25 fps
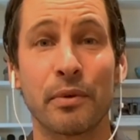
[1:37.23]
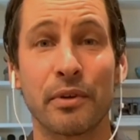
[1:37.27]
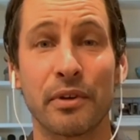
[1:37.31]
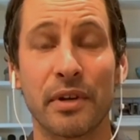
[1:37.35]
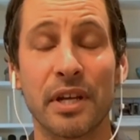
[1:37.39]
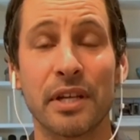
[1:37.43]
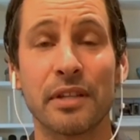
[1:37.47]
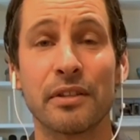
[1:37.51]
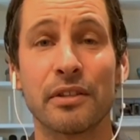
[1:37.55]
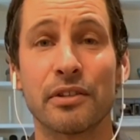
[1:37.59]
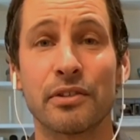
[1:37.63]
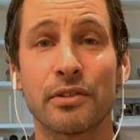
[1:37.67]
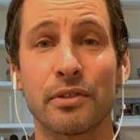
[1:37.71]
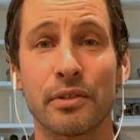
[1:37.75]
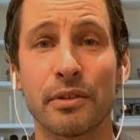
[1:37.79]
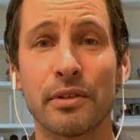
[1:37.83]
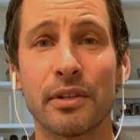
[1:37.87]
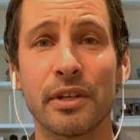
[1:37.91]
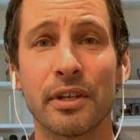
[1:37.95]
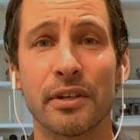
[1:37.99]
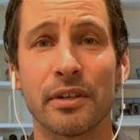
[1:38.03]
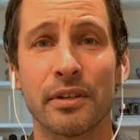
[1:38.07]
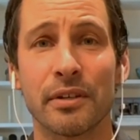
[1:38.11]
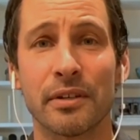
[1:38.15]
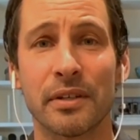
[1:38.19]
We were in the
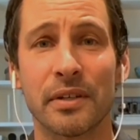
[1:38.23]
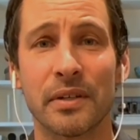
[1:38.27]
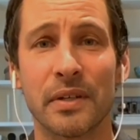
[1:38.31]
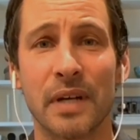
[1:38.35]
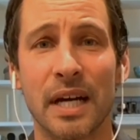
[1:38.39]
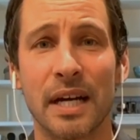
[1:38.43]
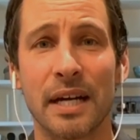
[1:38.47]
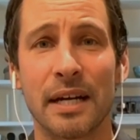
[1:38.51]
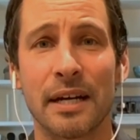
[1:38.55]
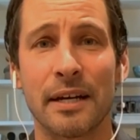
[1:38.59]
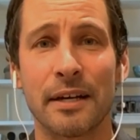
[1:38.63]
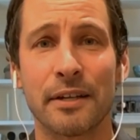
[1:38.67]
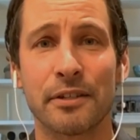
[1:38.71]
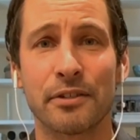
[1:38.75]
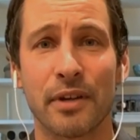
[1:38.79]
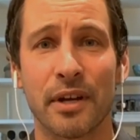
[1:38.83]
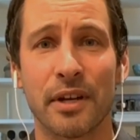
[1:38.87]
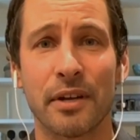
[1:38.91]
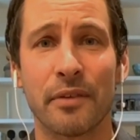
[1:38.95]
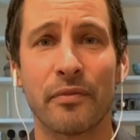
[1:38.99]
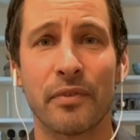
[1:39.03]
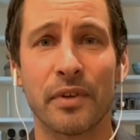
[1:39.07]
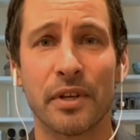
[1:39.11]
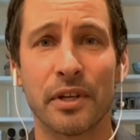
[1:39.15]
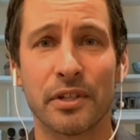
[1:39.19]
studio uh,
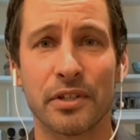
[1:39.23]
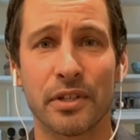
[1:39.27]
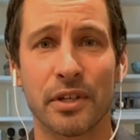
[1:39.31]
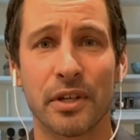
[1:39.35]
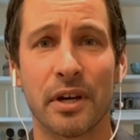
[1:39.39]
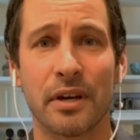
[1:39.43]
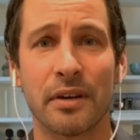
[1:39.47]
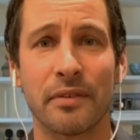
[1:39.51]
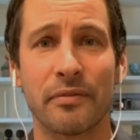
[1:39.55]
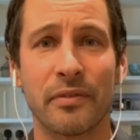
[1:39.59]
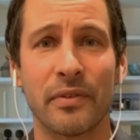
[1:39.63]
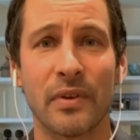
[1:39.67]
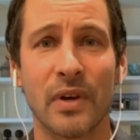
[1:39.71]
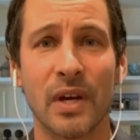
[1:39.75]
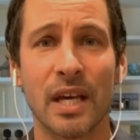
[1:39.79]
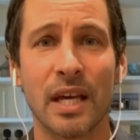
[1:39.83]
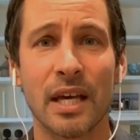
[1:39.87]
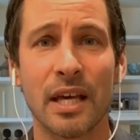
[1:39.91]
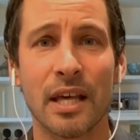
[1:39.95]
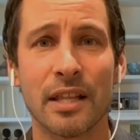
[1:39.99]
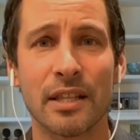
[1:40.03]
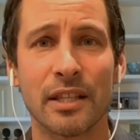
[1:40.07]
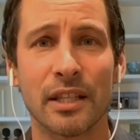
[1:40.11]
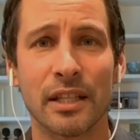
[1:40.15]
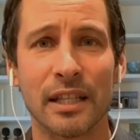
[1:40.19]
trying to finish off
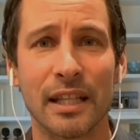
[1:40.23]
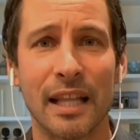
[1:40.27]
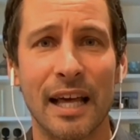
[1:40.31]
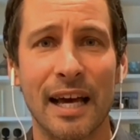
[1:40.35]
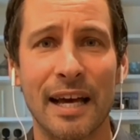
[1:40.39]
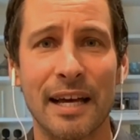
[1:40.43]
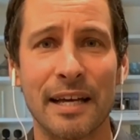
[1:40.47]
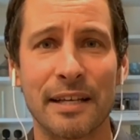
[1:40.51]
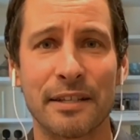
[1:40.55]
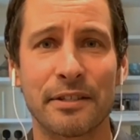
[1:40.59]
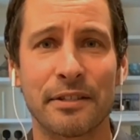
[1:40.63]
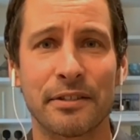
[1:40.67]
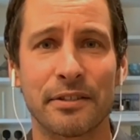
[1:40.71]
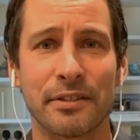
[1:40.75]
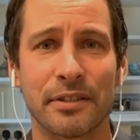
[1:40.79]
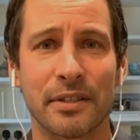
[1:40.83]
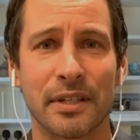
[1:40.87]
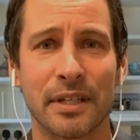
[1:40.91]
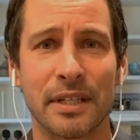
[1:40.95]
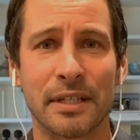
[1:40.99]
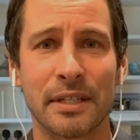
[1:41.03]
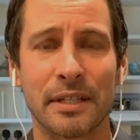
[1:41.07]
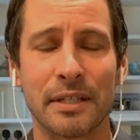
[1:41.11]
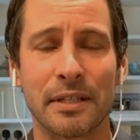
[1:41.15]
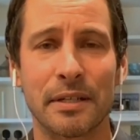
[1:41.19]
the last
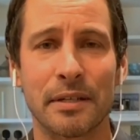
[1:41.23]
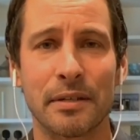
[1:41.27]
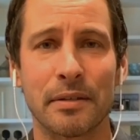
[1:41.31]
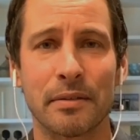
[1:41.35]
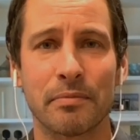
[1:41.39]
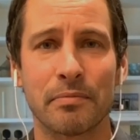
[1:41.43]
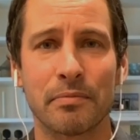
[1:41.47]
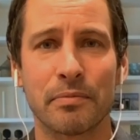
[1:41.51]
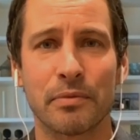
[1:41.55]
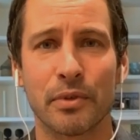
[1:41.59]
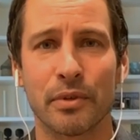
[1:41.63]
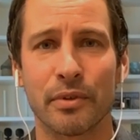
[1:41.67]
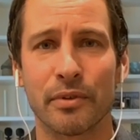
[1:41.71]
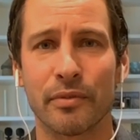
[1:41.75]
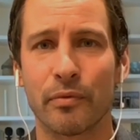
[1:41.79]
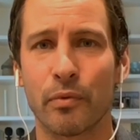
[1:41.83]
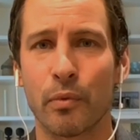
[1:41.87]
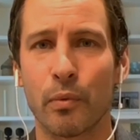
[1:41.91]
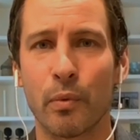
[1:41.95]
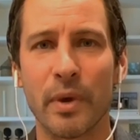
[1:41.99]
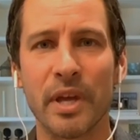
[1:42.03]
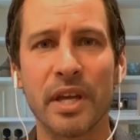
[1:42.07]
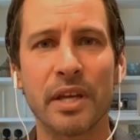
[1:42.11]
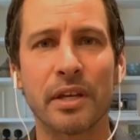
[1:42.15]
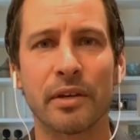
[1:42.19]
uh, sort of
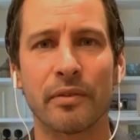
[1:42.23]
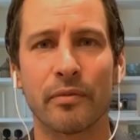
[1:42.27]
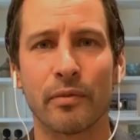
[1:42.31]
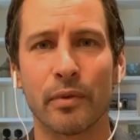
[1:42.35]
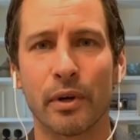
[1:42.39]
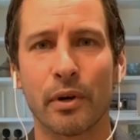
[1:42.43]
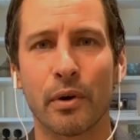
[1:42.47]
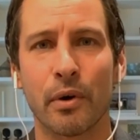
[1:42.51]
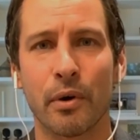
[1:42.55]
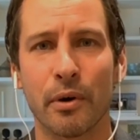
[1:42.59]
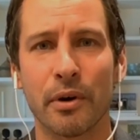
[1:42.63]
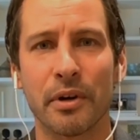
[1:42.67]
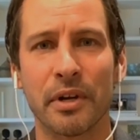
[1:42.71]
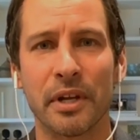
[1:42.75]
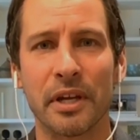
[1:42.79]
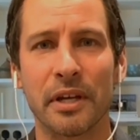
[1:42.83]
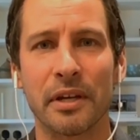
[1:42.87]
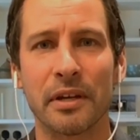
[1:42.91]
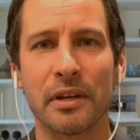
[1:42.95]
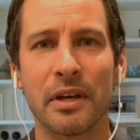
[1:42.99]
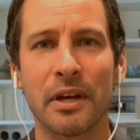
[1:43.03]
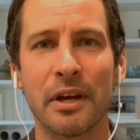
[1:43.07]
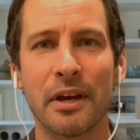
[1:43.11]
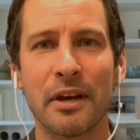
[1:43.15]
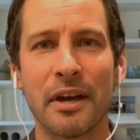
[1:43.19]
week of
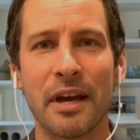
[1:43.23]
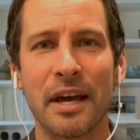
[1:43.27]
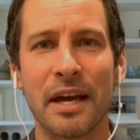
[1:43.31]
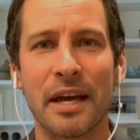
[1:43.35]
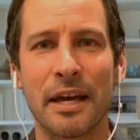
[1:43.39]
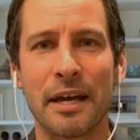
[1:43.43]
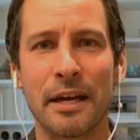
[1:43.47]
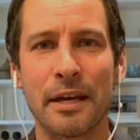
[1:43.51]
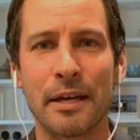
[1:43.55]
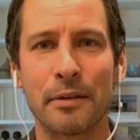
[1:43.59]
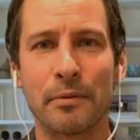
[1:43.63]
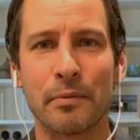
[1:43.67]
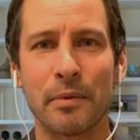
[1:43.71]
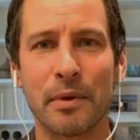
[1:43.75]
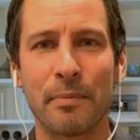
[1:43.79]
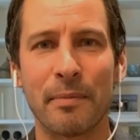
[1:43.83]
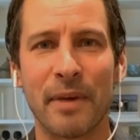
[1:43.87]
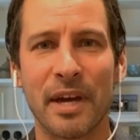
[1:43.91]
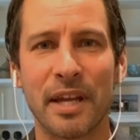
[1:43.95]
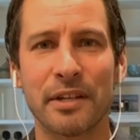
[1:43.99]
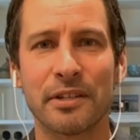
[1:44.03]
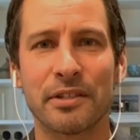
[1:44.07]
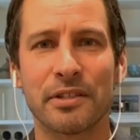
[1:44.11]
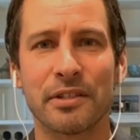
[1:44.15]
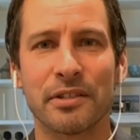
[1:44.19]
recording, and we
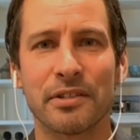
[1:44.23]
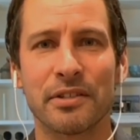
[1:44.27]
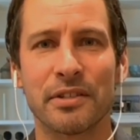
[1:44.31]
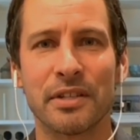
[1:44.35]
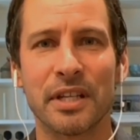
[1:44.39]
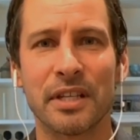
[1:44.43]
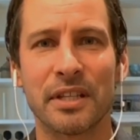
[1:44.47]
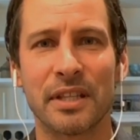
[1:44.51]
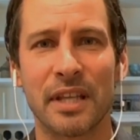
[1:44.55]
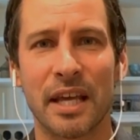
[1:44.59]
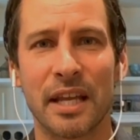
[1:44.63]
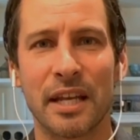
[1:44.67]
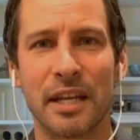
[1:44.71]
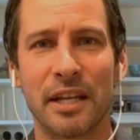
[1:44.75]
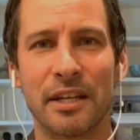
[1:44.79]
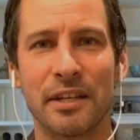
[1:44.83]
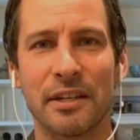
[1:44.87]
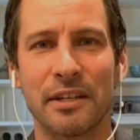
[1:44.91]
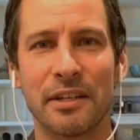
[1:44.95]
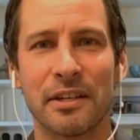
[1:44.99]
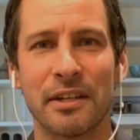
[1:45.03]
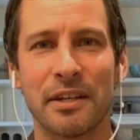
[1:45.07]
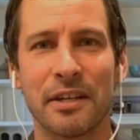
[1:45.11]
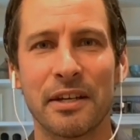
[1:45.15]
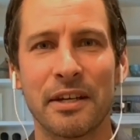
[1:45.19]
managed to sneak that
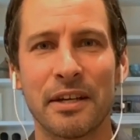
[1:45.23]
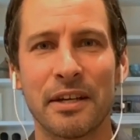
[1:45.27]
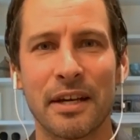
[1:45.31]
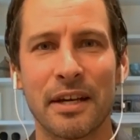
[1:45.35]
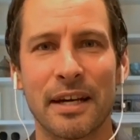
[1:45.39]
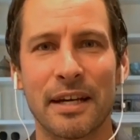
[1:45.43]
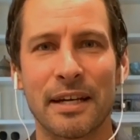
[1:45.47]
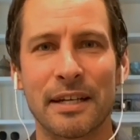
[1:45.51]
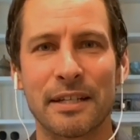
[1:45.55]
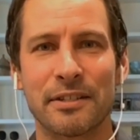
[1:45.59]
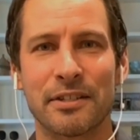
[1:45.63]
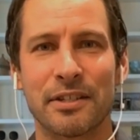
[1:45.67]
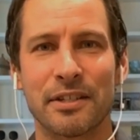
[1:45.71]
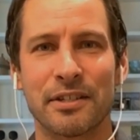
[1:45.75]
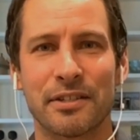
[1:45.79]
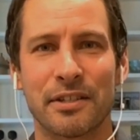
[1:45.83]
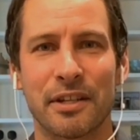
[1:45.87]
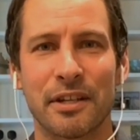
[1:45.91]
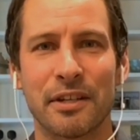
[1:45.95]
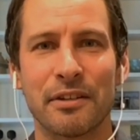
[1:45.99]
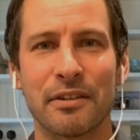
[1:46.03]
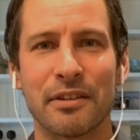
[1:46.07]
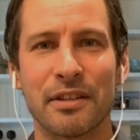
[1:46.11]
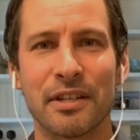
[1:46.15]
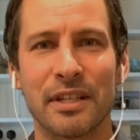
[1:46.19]
in uh, just
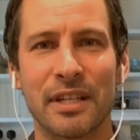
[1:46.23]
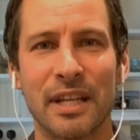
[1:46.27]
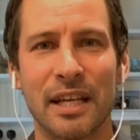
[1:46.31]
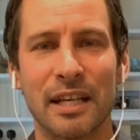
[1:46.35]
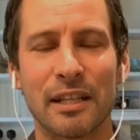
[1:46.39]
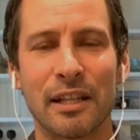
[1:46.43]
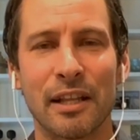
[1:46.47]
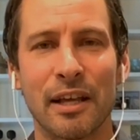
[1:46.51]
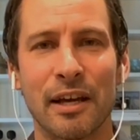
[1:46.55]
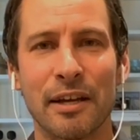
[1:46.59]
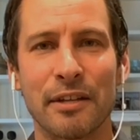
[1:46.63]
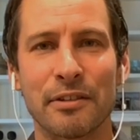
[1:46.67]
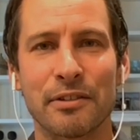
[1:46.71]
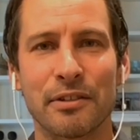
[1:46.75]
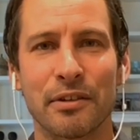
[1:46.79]
under the deadline.